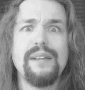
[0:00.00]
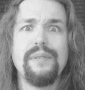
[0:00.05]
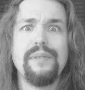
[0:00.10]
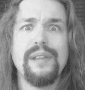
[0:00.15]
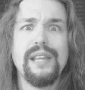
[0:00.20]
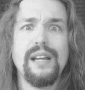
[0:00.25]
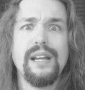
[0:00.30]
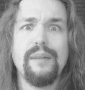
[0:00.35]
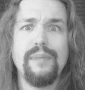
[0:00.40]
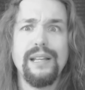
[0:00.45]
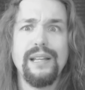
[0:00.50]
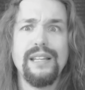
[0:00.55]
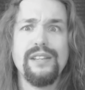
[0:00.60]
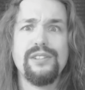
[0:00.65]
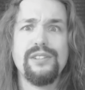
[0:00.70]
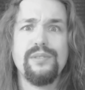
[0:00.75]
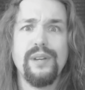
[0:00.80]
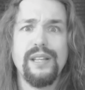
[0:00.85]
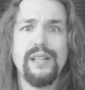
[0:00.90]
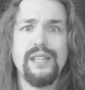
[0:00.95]
everything on my
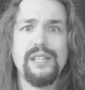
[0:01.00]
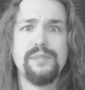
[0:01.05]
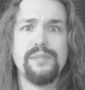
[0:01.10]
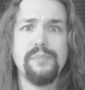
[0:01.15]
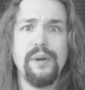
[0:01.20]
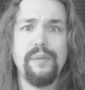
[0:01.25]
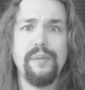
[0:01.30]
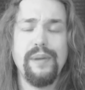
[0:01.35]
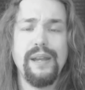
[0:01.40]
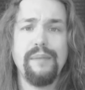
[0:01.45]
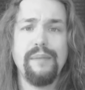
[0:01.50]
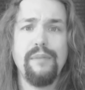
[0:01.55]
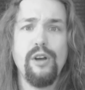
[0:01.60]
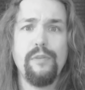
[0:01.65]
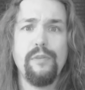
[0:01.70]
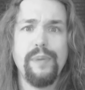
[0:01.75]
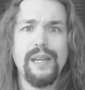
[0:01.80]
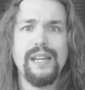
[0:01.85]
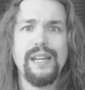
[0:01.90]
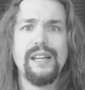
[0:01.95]
list right this moment. I'm
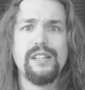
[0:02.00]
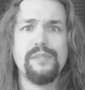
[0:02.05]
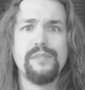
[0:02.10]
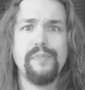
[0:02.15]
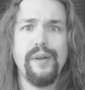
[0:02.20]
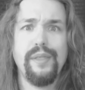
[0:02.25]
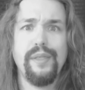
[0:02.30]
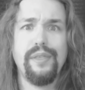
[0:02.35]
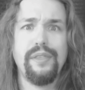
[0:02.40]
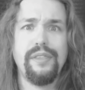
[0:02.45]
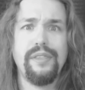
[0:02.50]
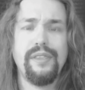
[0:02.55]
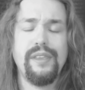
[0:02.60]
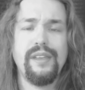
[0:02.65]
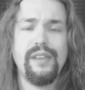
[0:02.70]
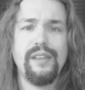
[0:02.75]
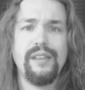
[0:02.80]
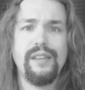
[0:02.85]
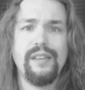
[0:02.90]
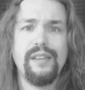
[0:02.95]
hoping next month
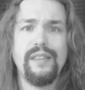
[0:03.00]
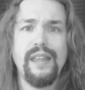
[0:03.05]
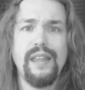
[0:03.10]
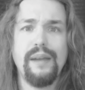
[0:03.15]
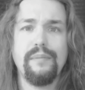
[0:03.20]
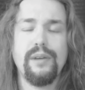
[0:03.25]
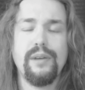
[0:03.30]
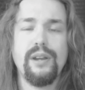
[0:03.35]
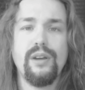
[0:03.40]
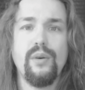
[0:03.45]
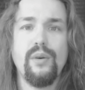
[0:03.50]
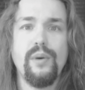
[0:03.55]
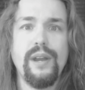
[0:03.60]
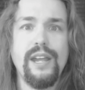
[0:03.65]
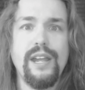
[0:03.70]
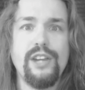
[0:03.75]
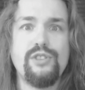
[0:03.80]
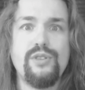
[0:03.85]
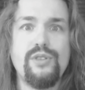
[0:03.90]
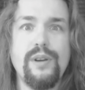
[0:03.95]
that I'm going to go on
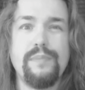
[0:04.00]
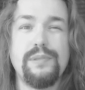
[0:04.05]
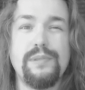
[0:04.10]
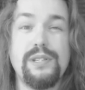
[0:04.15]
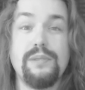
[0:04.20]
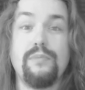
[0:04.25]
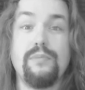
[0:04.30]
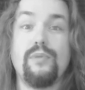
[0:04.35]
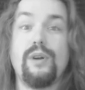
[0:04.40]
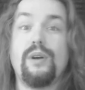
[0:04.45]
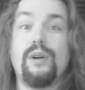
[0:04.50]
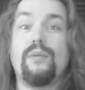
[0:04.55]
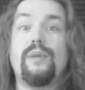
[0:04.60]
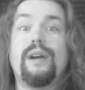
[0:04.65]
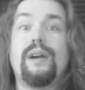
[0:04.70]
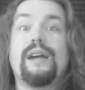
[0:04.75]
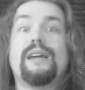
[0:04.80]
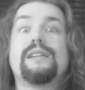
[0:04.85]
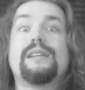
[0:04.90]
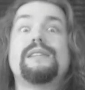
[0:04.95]
a trip somewhere where
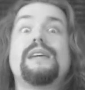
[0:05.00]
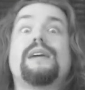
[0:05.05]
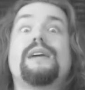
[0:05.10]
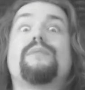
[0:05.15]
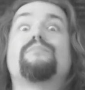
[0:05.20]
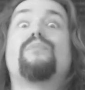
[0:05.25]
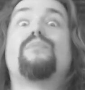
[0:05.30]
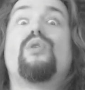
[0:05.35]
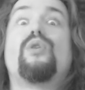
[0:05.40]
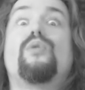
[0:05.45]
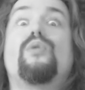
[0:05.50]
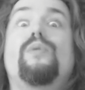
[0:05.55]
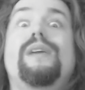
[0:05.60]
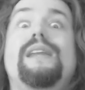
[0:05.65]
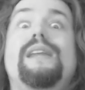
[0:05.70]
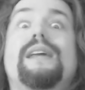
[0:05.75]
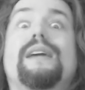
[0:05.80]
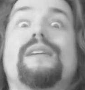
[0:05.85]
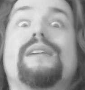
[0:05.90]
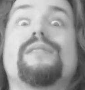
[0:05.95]
I can take more
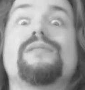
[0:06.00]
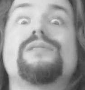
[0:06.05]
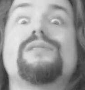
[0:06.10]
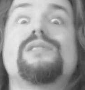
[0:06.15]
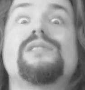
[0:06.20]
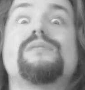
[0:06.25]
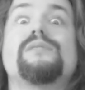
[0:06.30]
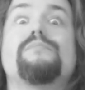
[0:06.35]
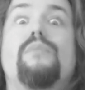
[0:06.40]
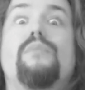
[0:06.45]
readings,